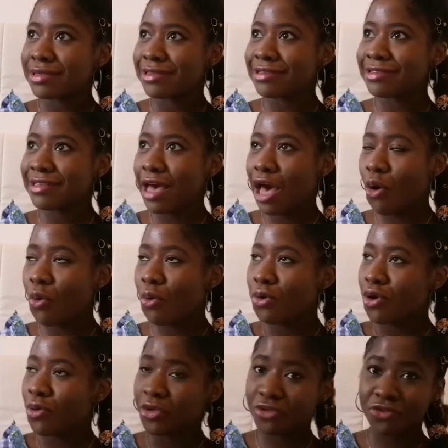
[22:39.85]
this cow
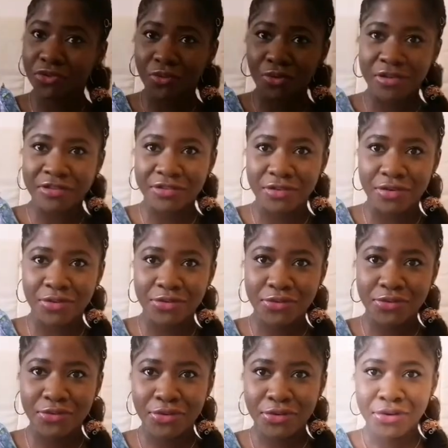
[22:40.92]
coming towards us
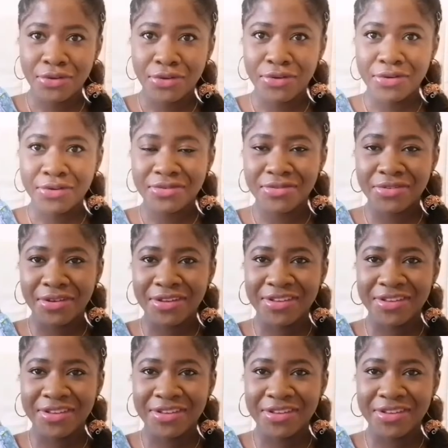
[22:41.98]
so,